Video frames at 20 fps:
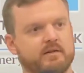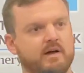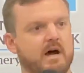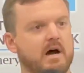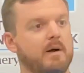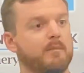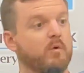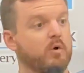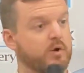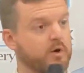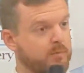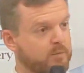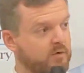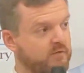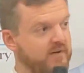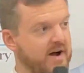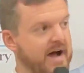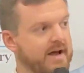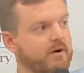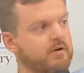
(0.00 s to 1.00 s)
time or your
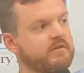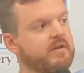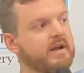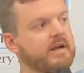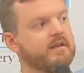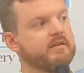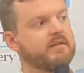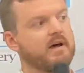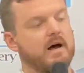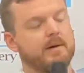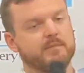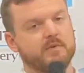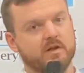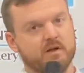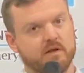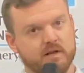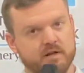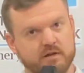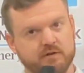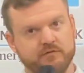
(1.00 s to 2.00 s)
provider taking time
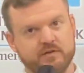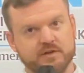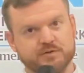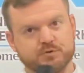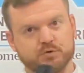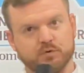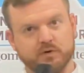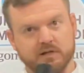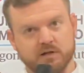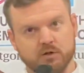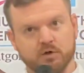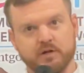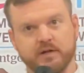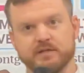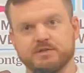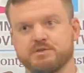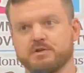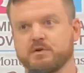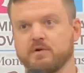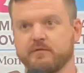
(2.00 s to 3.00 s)
to individually
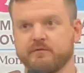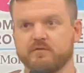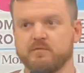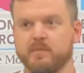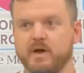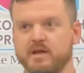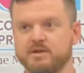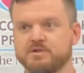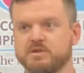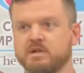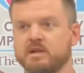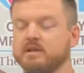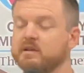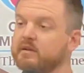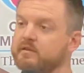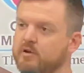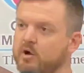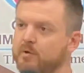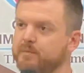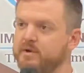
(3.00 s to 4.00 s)
look at your information and
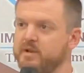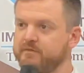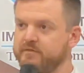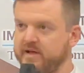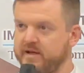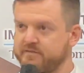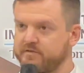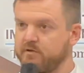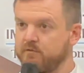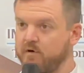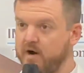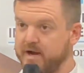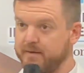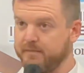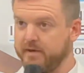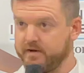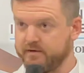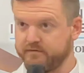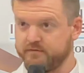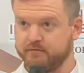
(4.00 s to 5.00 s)
determine if that's the
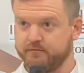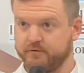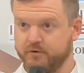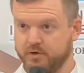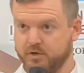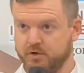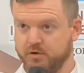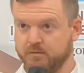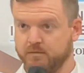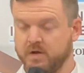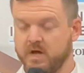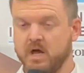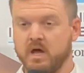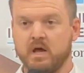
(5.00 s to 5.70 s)
right medicine for you.